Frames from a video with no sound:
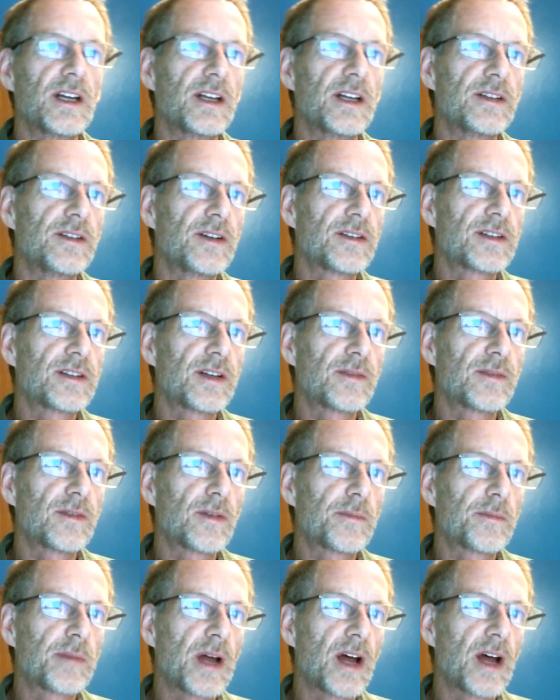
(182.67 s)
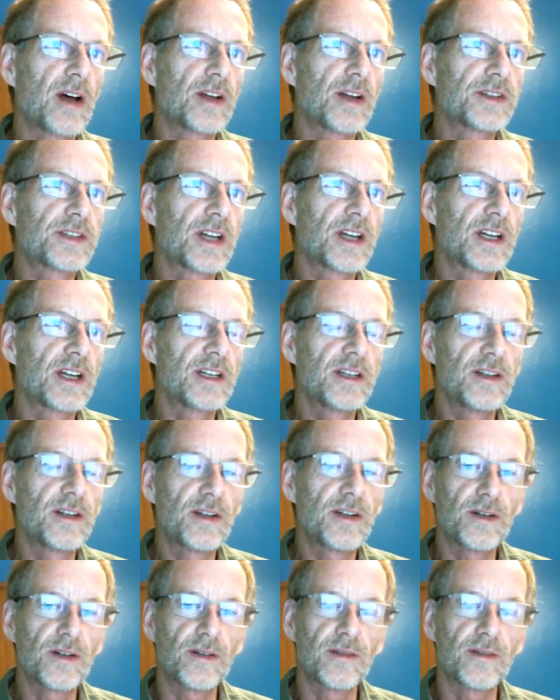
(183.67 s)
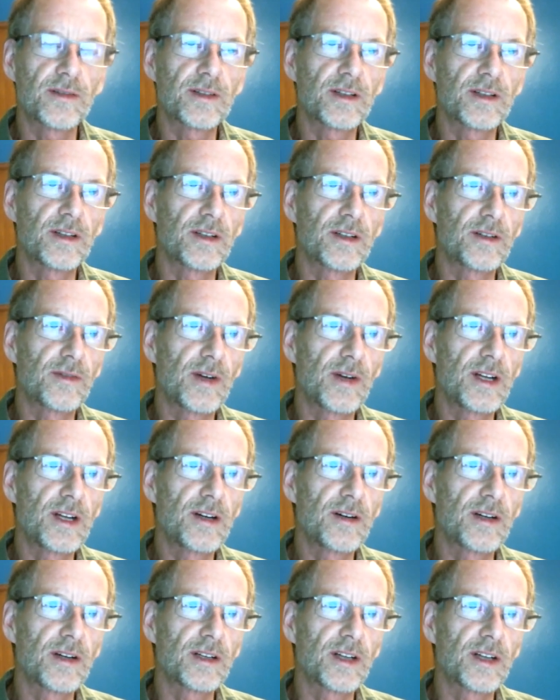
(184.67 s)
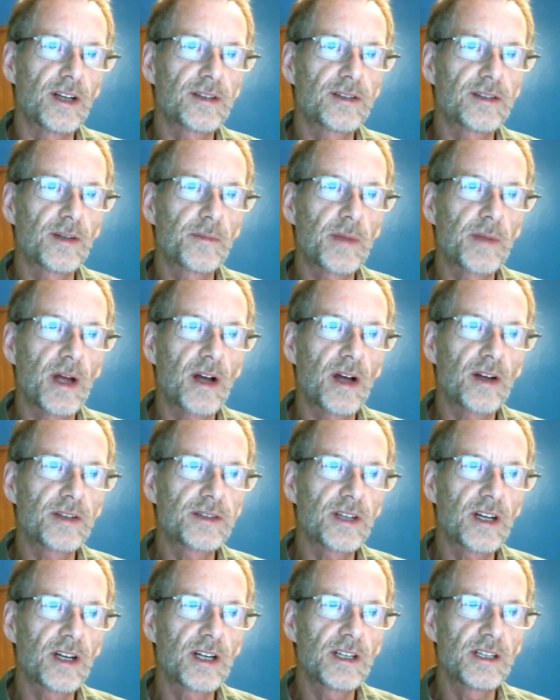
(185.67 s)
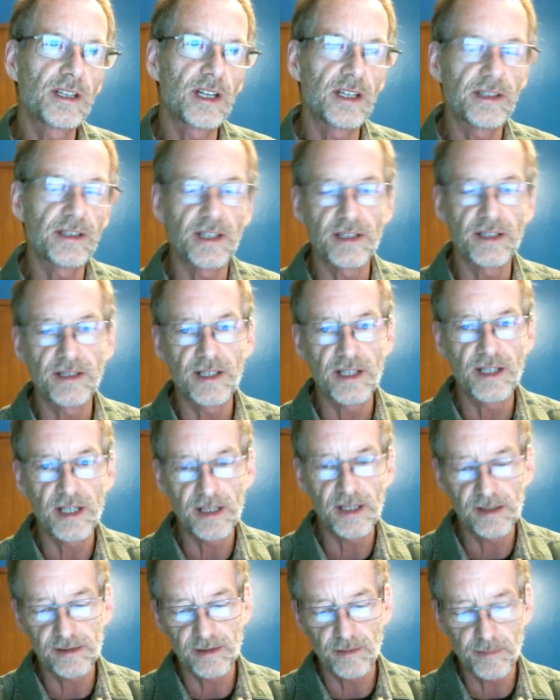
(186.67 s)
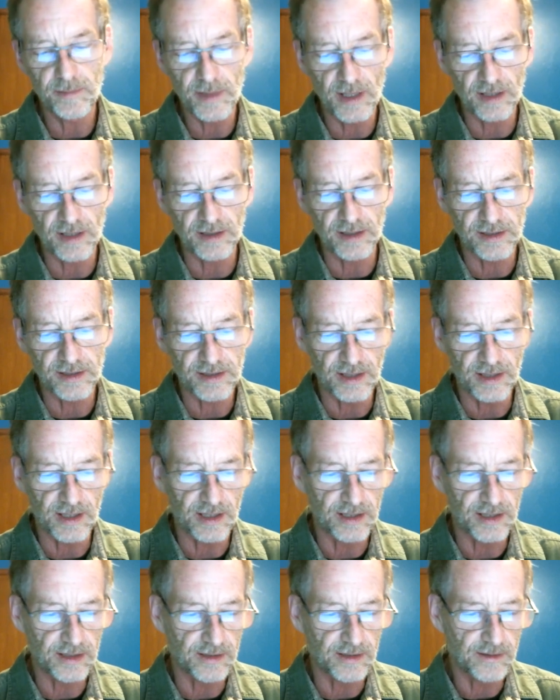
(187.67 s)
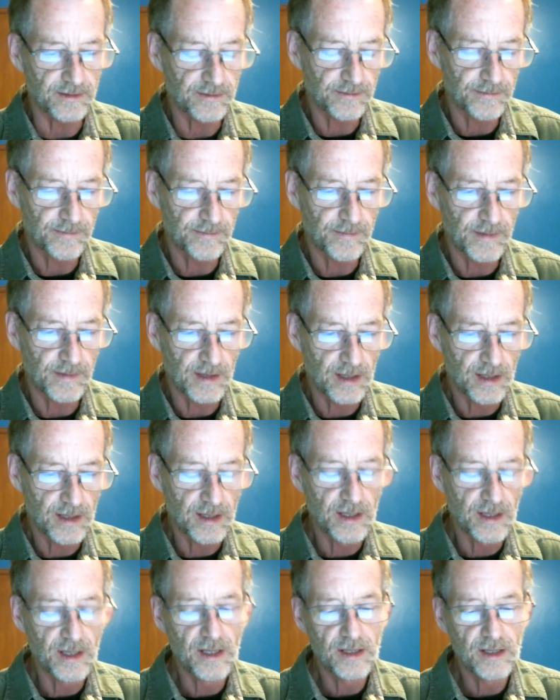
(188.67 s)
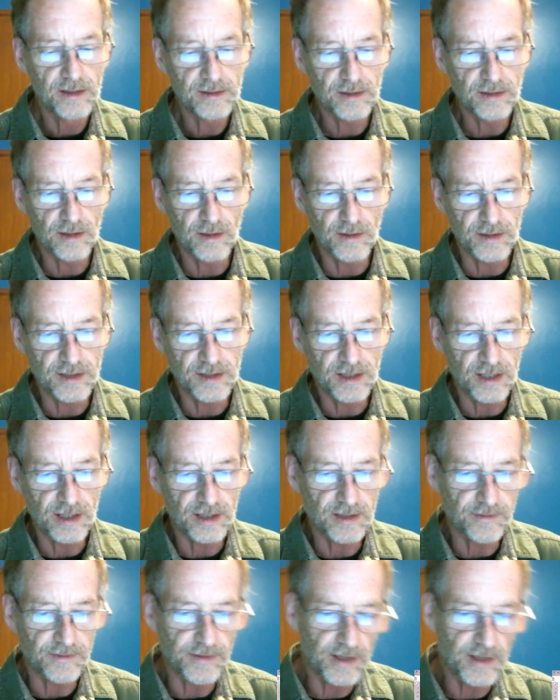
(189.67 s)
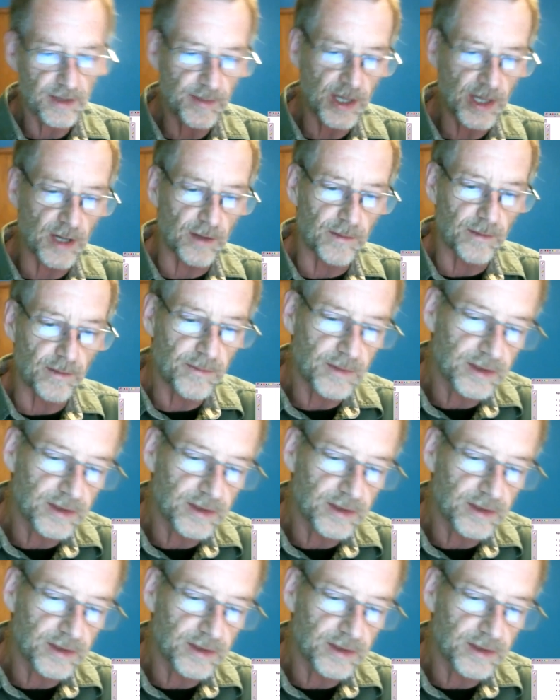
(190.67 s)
And there are several palatine nerves, the greater and lesser palatine, and then the nasopalatine. So it's a fair amount.